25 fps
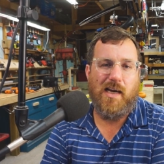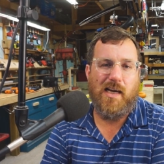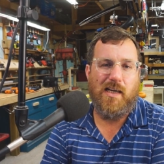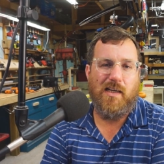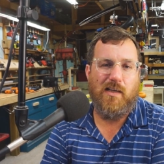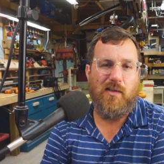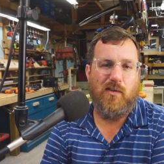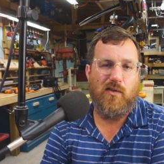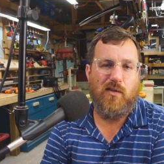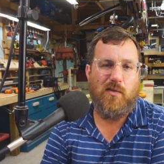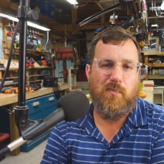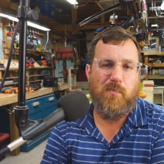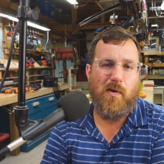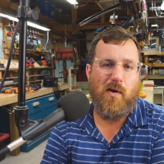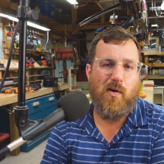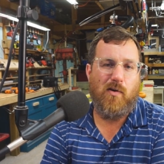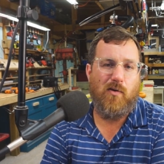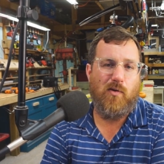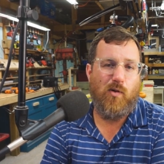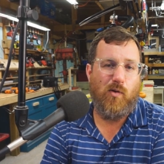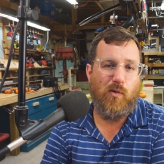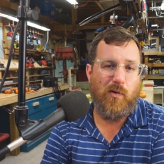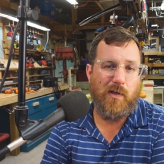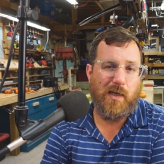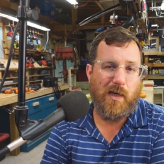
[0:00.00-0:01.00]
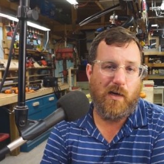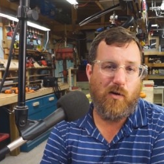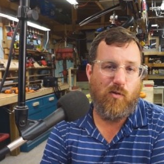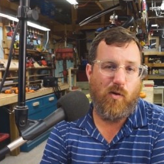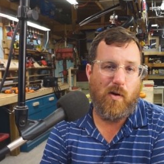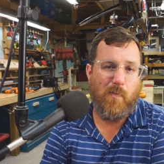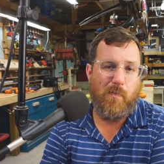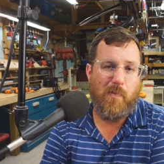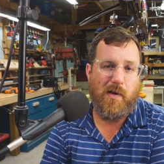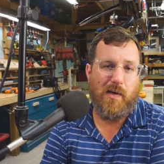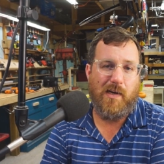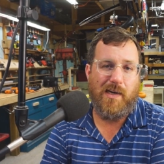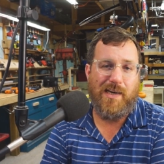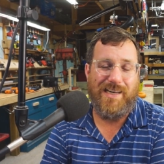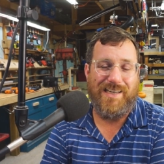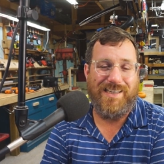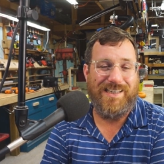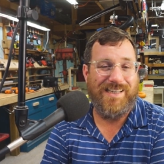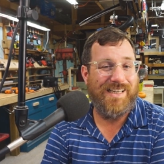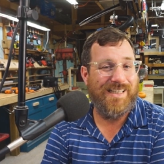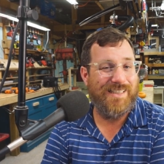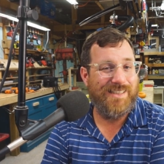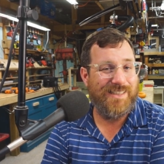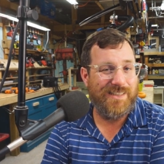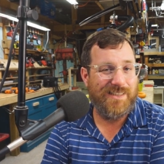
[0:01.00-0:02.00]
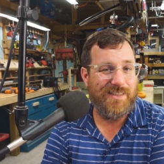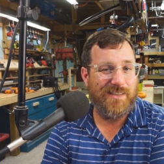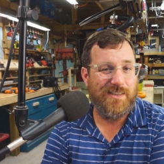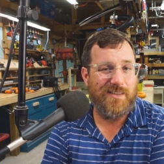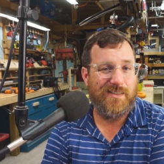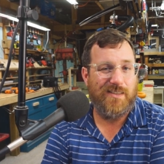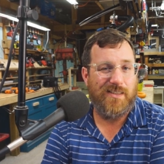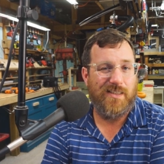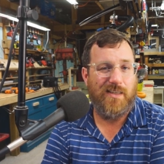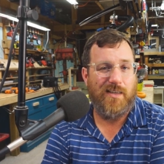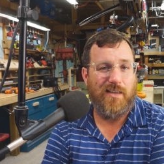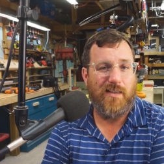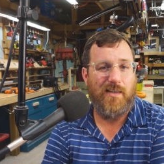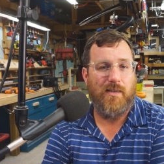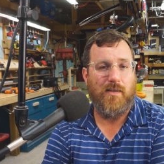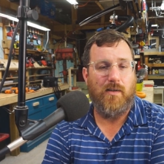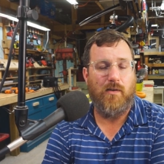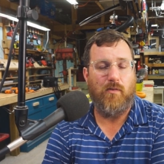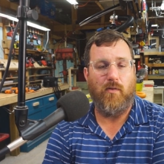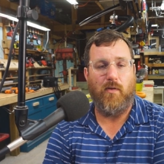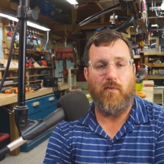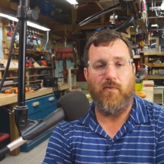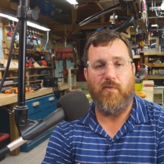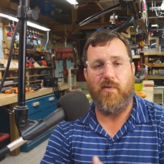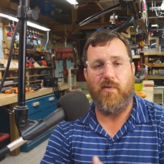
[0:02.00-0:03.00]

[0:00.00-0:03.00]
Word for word: in small cooling equipment in kitchens, your